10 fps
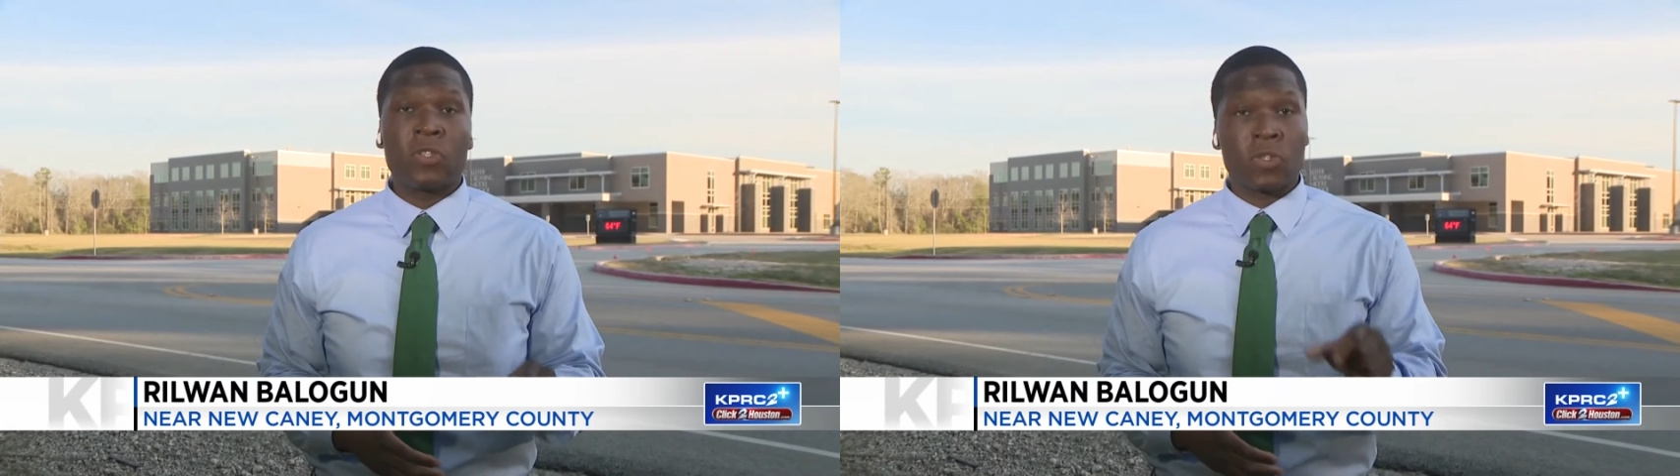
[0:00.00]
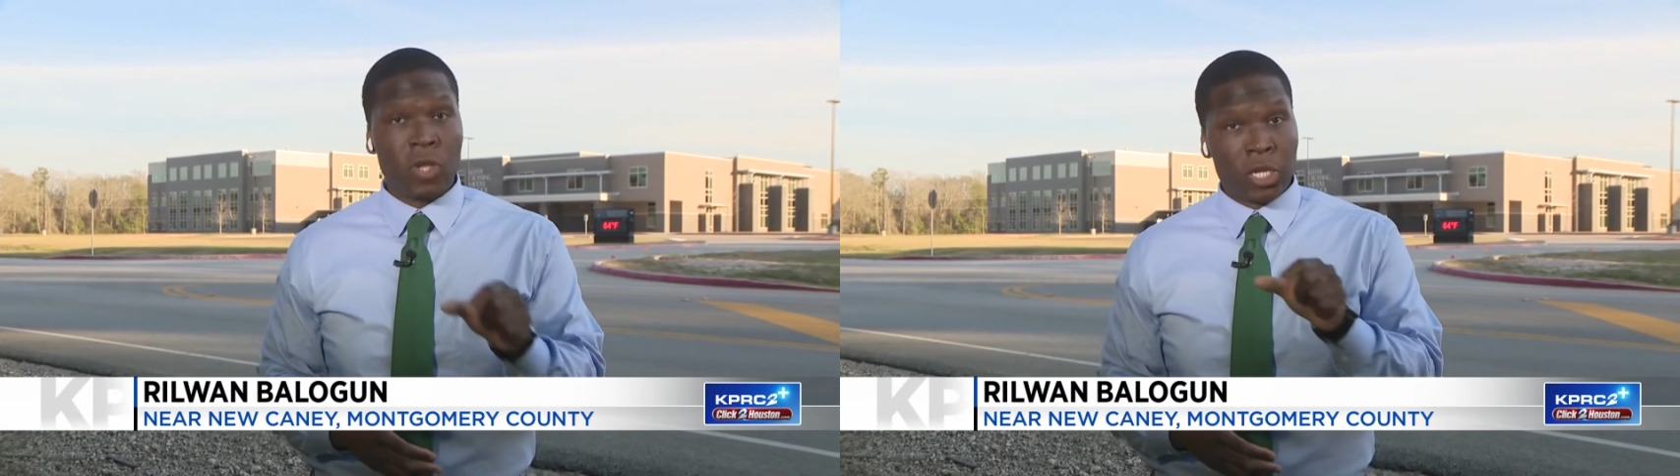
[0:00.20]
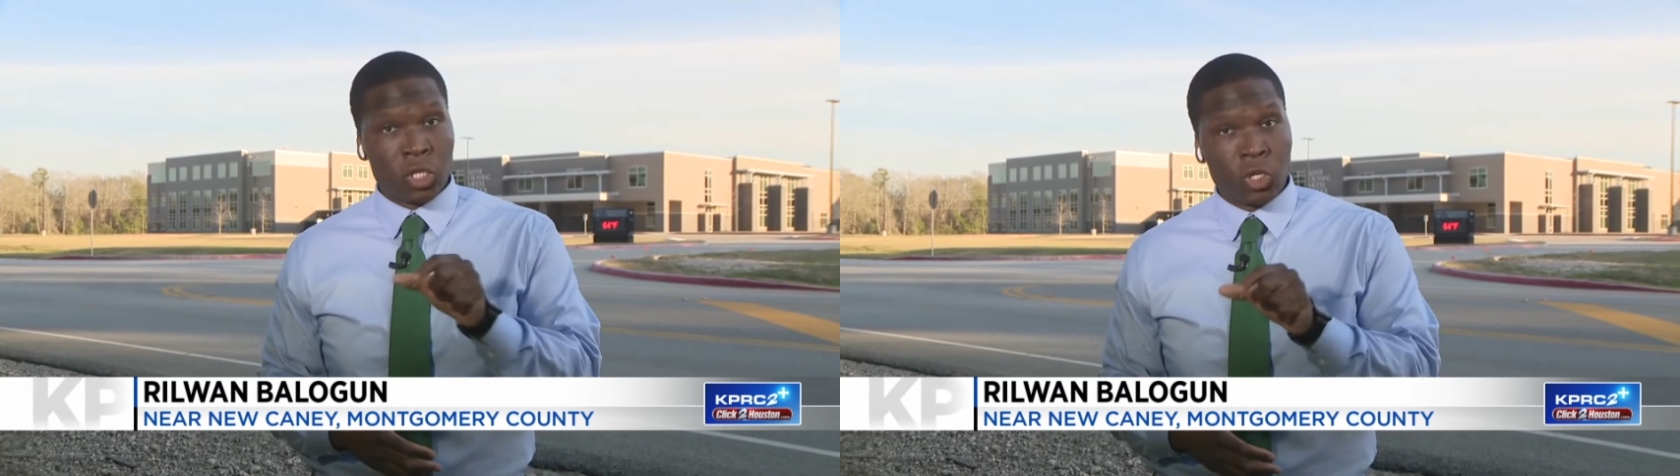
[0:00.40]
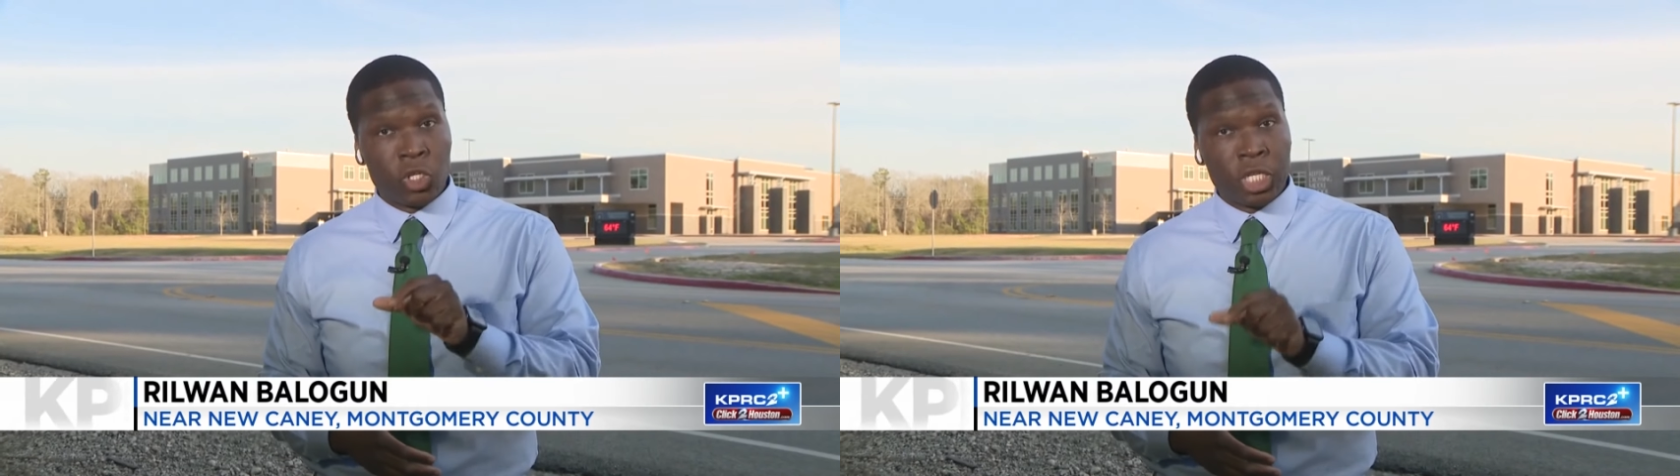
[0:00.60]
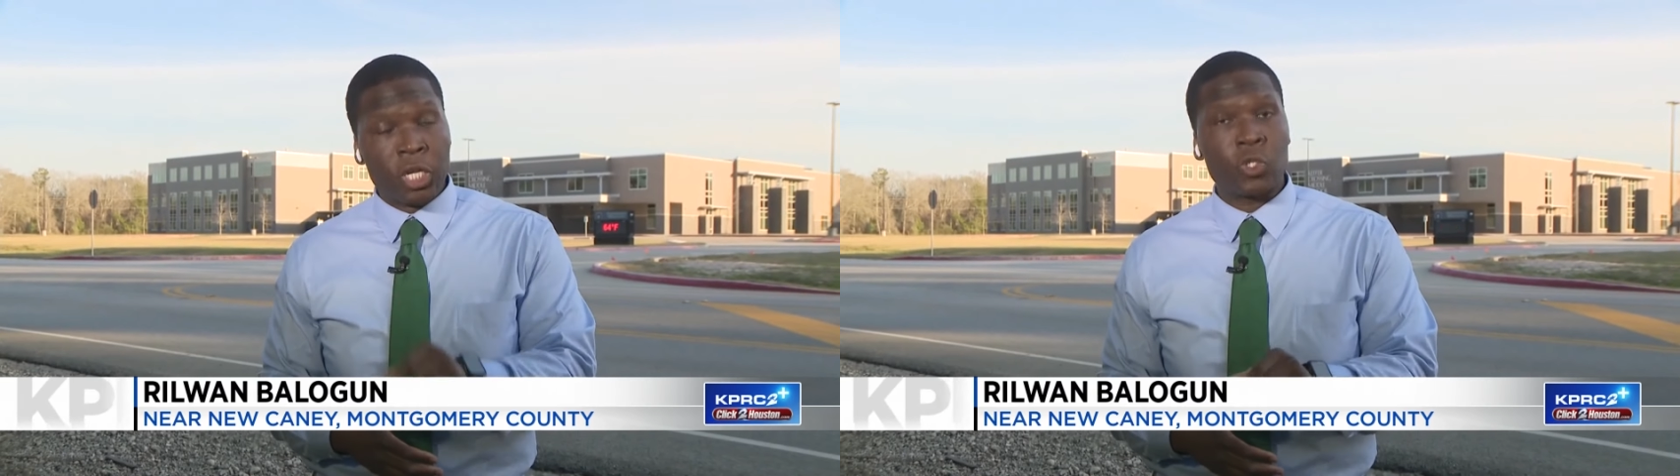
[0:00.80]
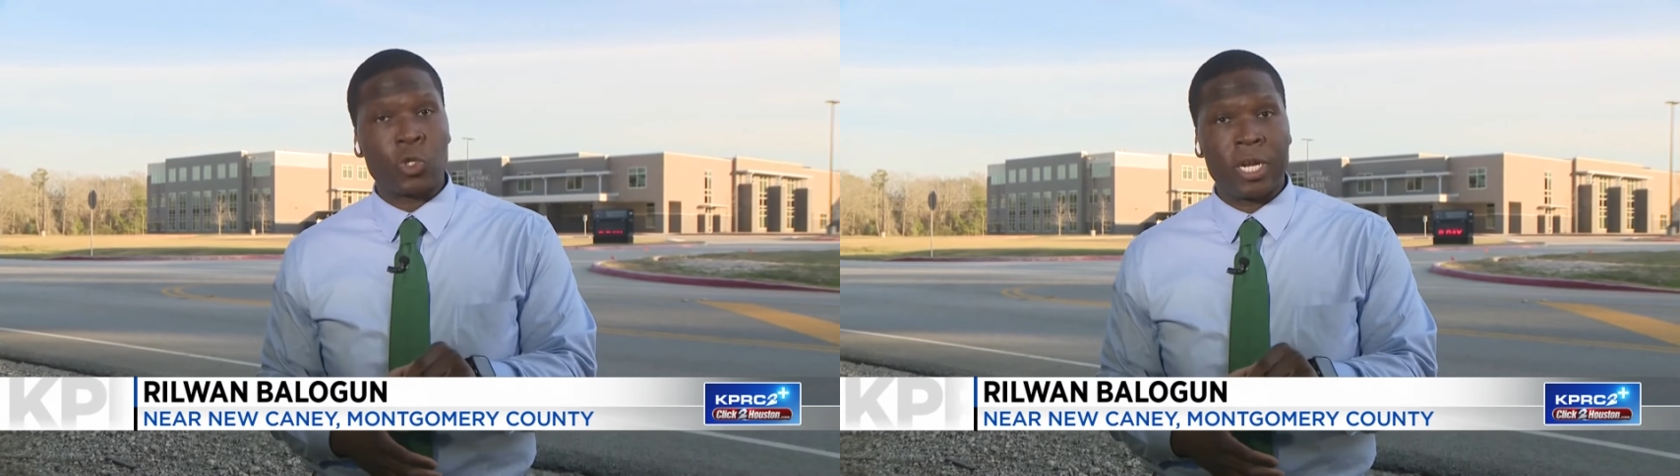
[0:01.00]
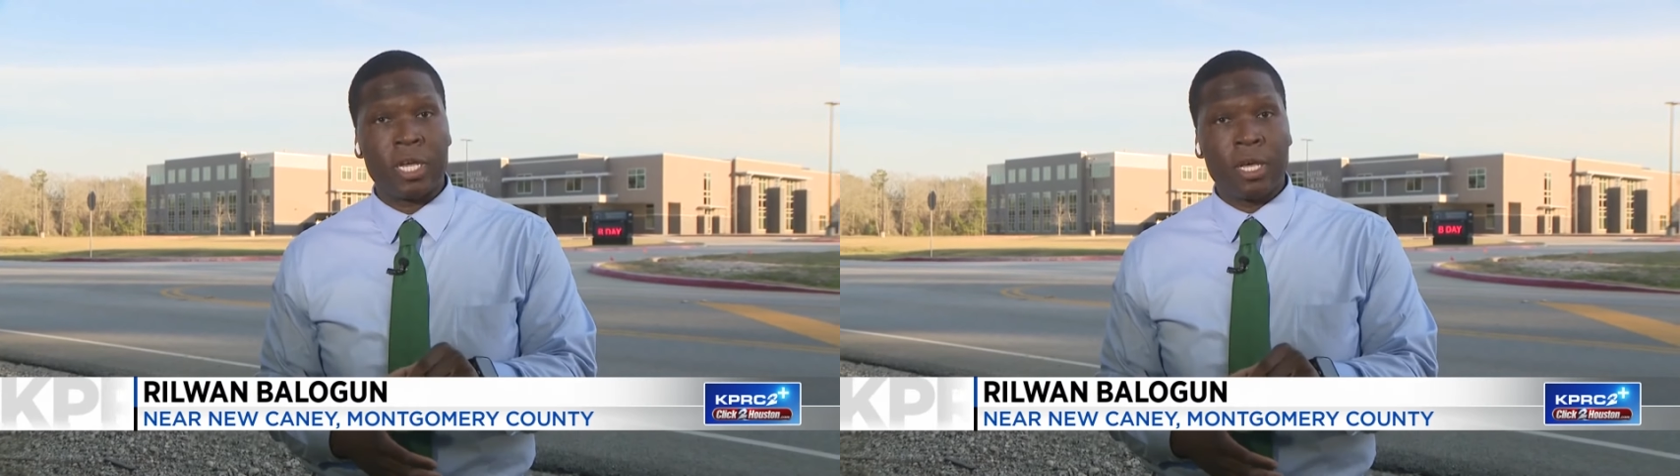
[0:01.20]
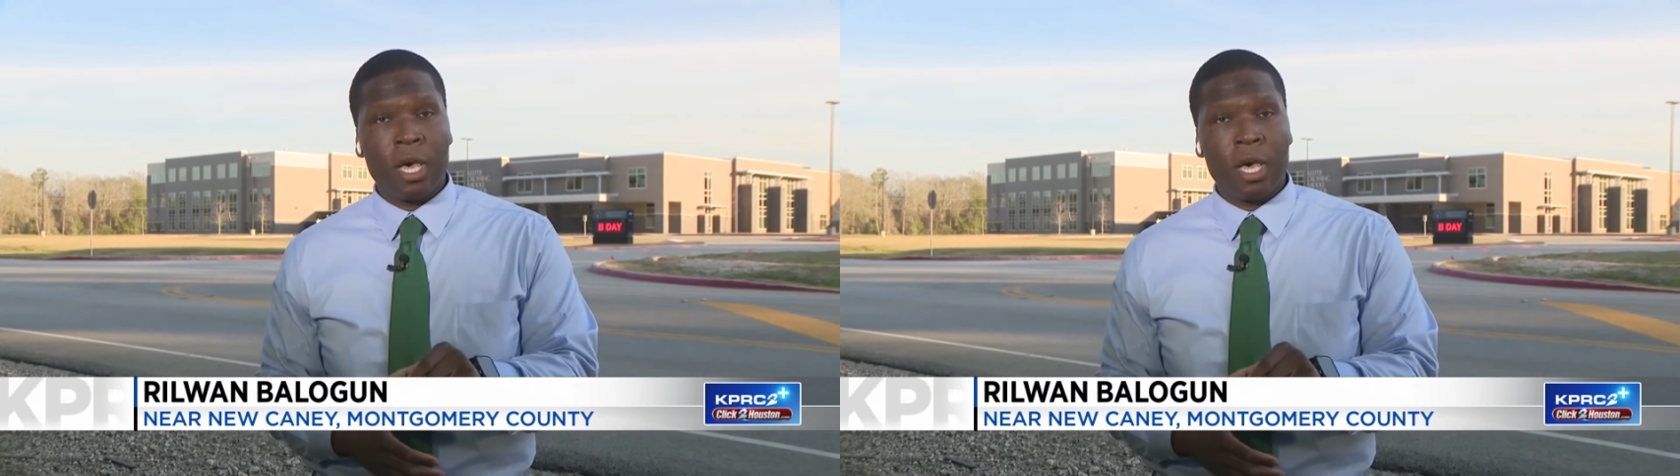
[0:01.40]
to talk to your children